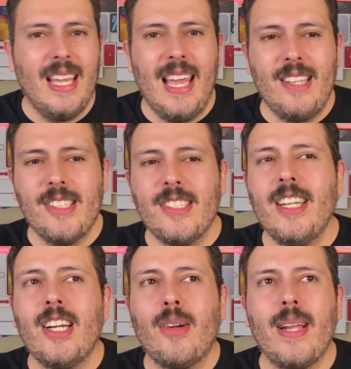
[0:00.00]
it's just
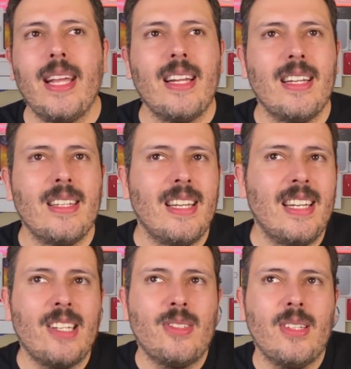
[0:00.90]
gonna create a, an
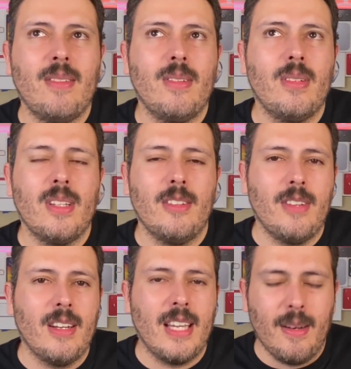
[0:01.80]
extra level of,
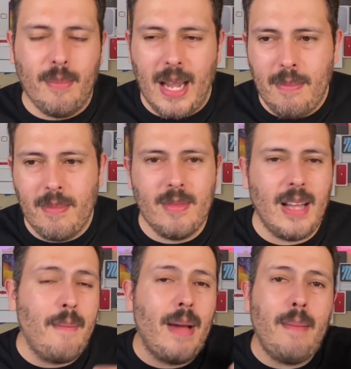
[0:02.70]
again, my,
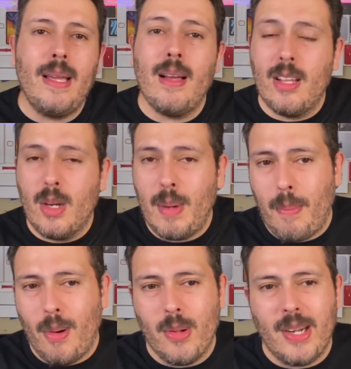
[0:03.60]
I might be a little bit
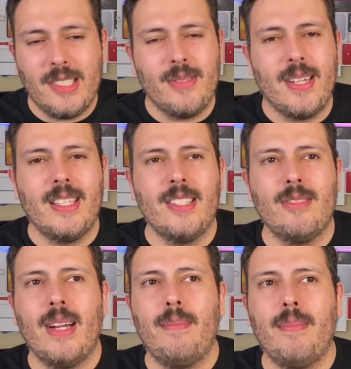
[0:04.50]
polarizing right this, right?